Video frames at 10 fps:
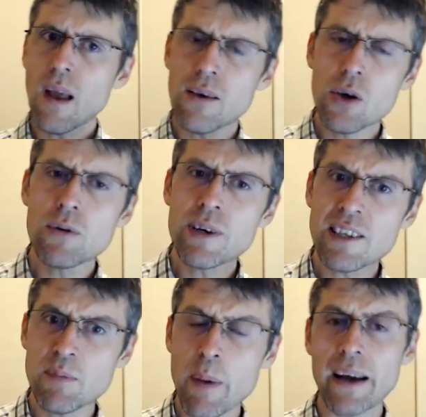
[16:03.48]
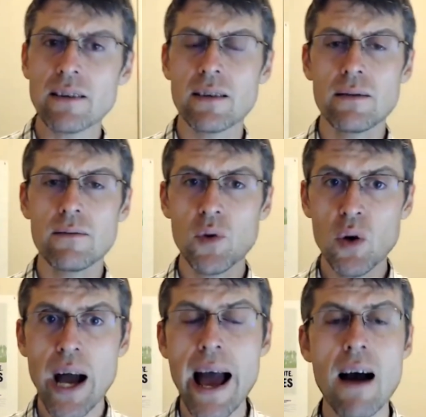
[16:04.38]
You will expect to
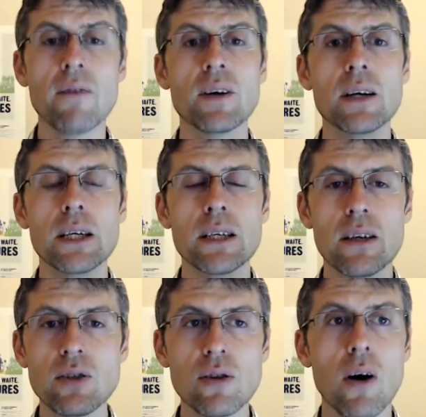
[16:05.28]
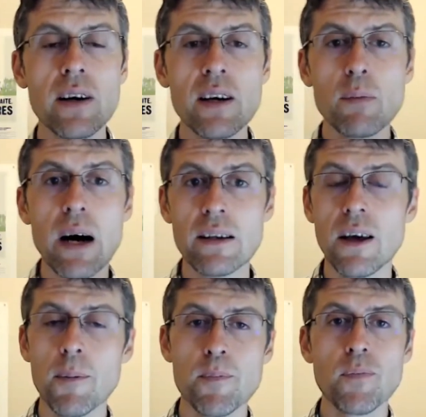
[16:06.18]
have a stronger
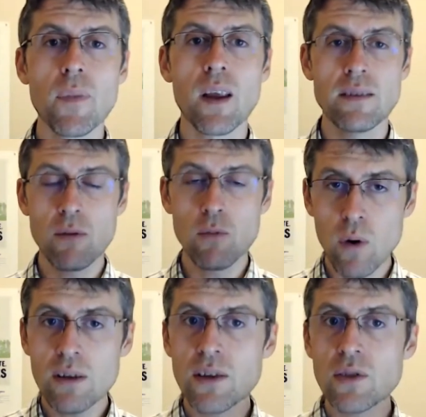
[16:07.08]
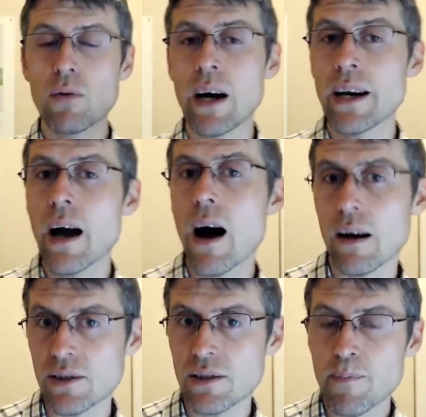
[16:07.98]
body than what this wine
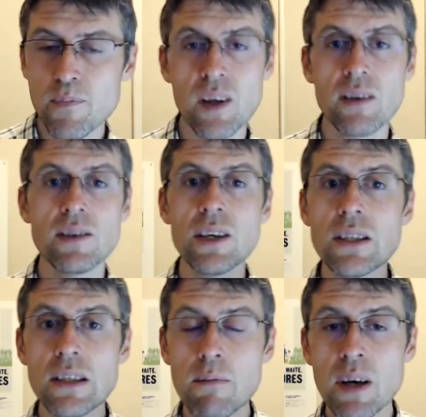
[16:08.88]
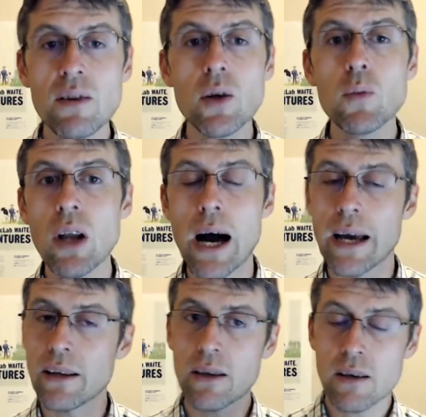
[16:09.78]
has. This is a medium
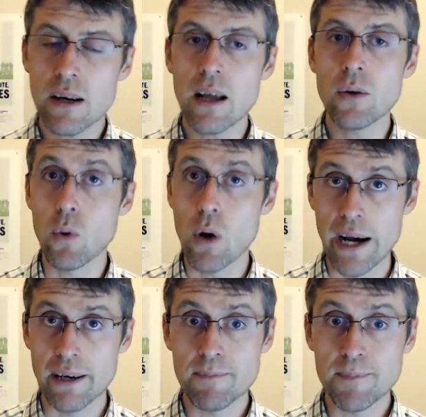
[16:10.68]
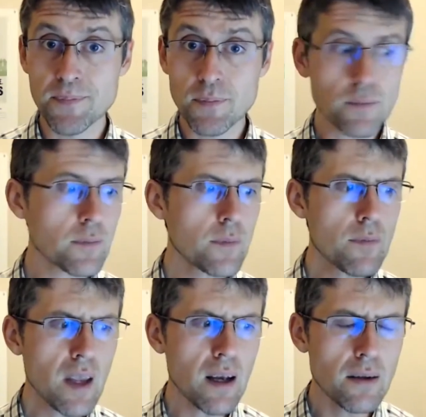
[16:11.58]
light red wine.
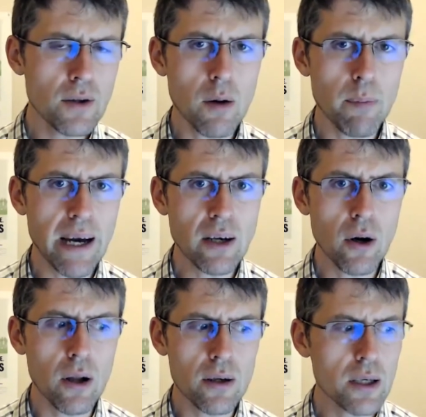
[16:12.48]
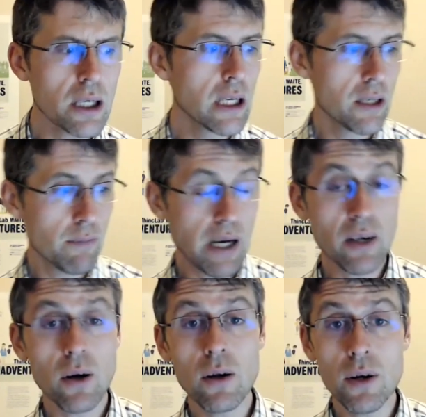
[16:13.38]
No, by color
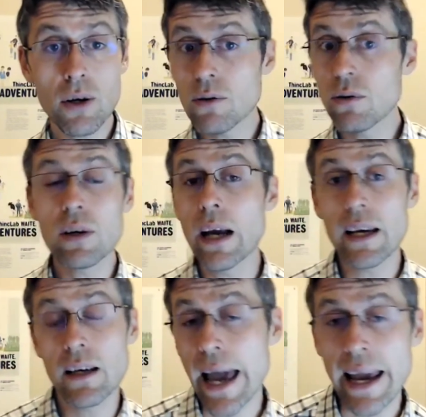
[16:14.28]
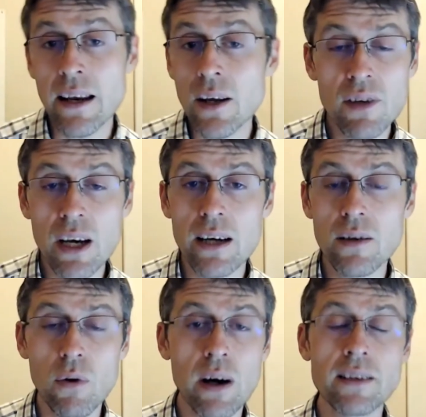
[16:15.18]
it could look like any of the other
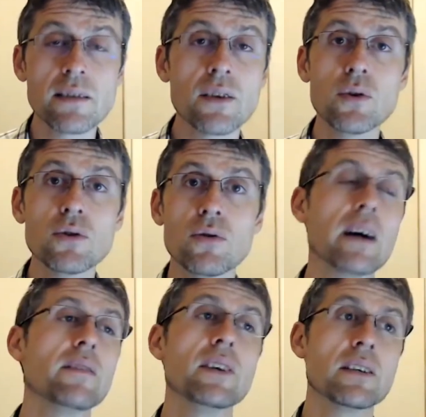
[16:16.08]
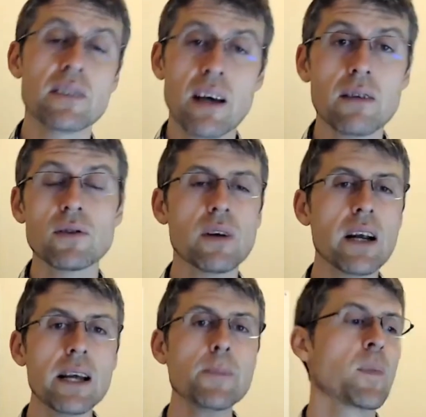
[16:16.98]
wines I used to have here in South
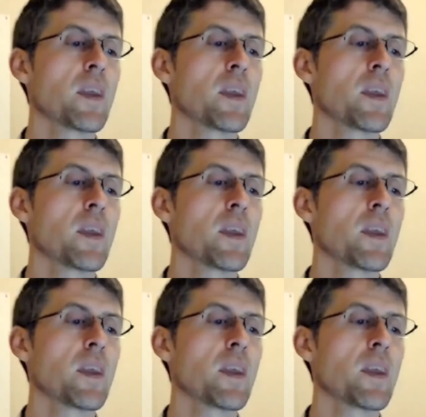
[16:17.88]
Australia,